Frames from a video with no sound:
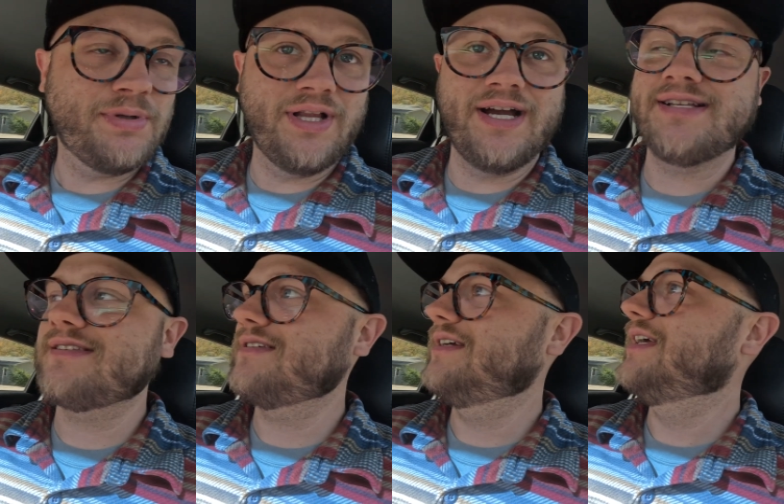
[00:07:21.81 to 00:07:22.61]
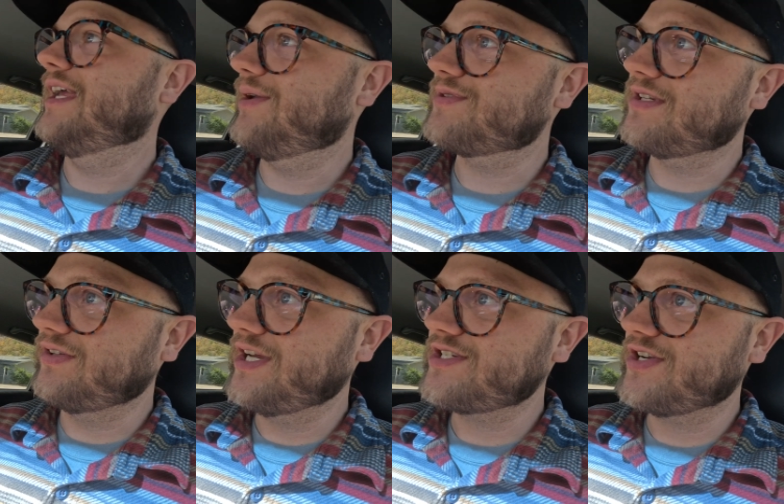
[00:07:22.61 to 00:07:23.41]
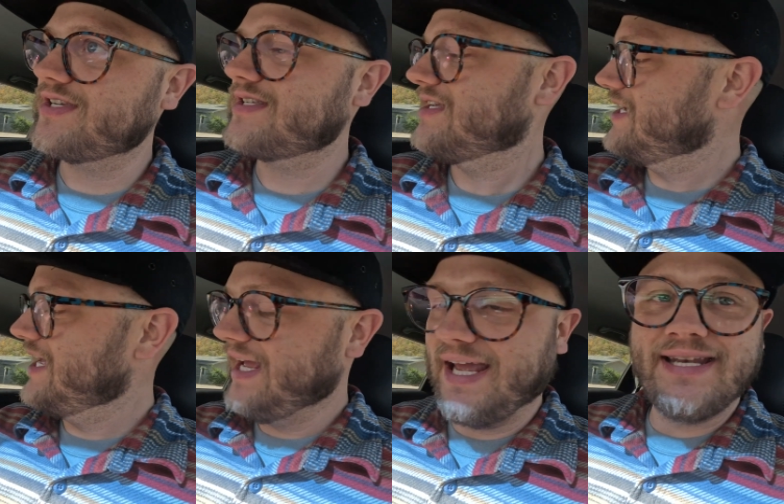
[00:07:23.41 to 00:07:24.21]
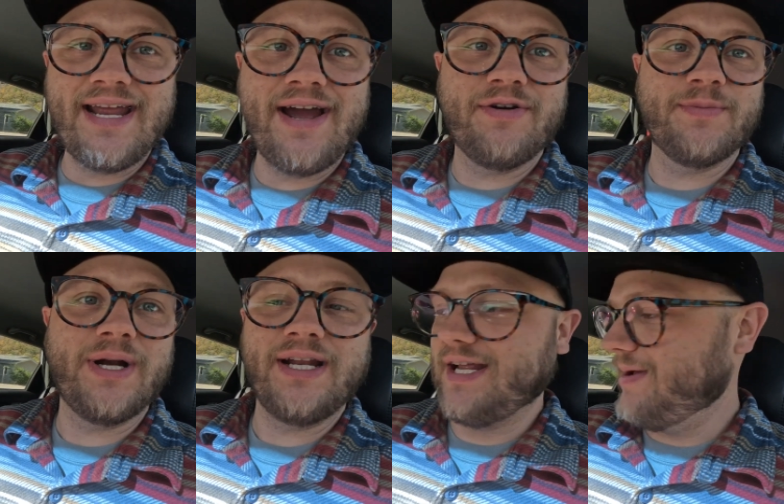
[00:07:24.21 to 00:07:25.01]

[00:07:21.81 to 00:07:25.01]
Plus, it was delicious, and now I'm ready